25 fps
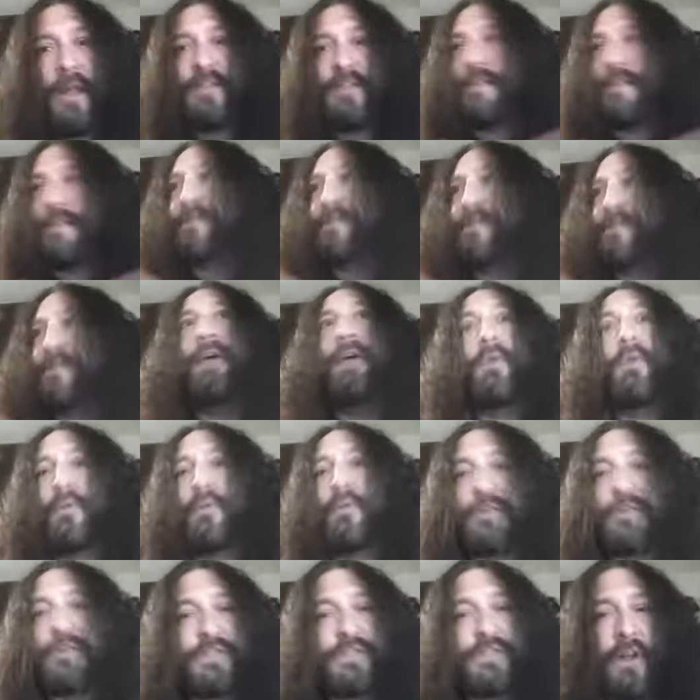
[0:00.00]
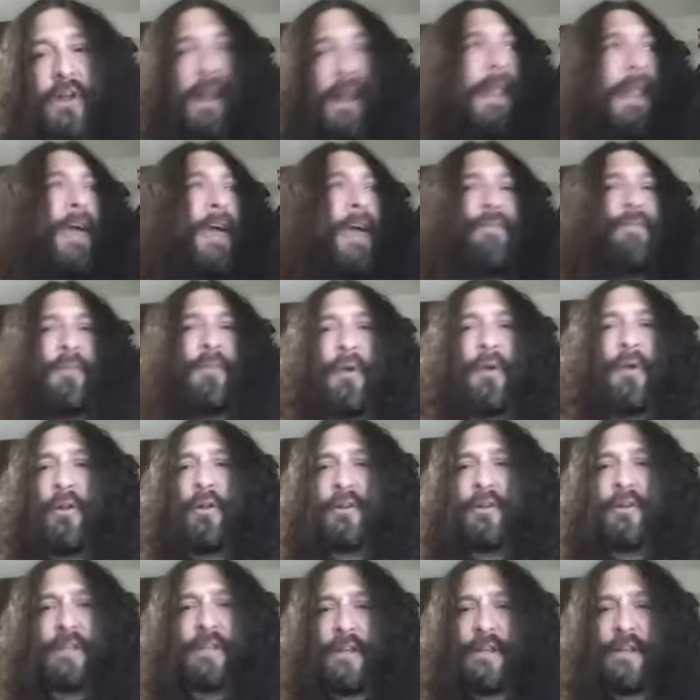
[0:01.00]
to say. We just started laughing. We all
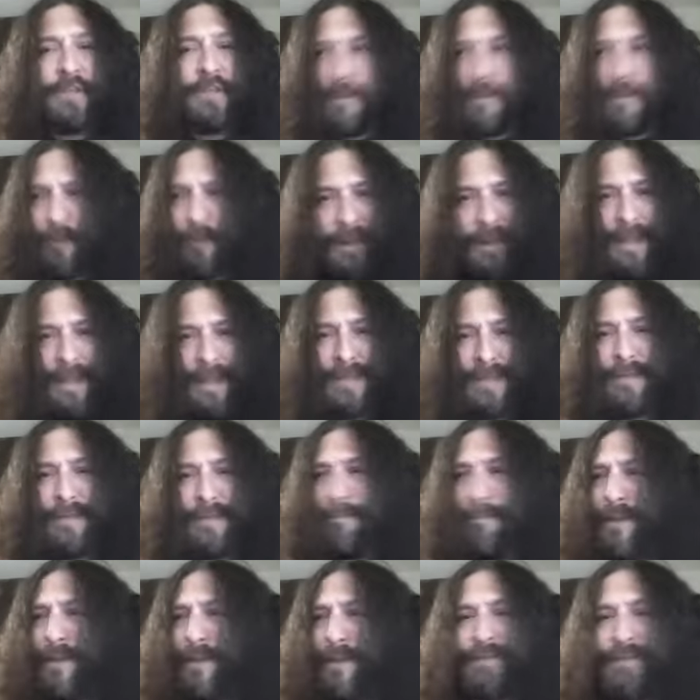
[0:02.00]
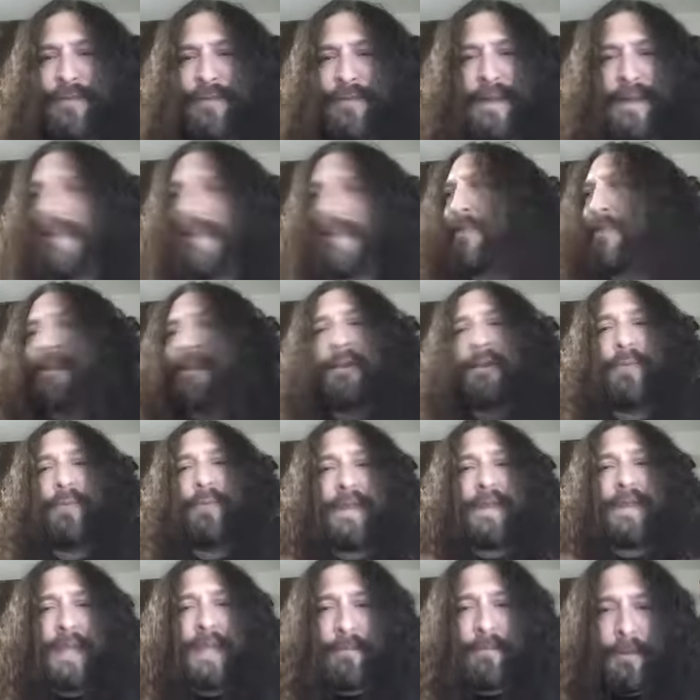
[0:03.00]
looked at each other. We're like, that's the best fucking thing that we
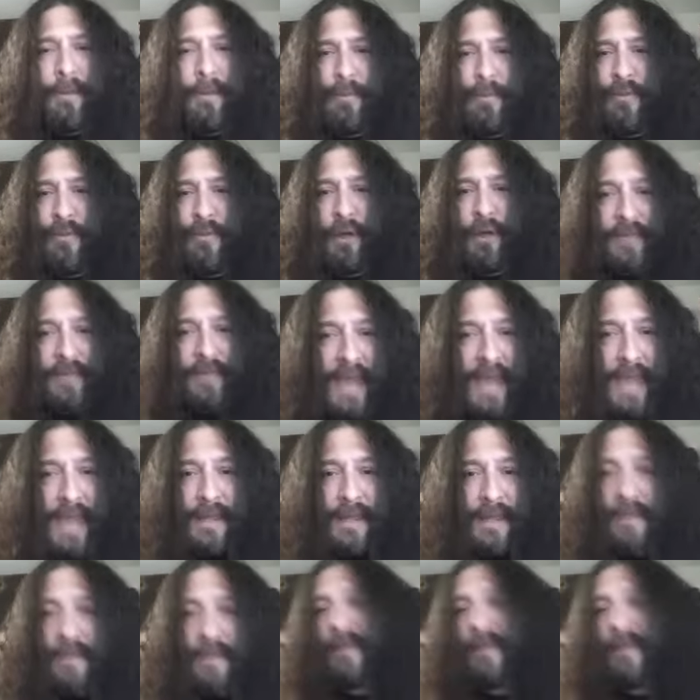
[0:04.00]
came up with all day.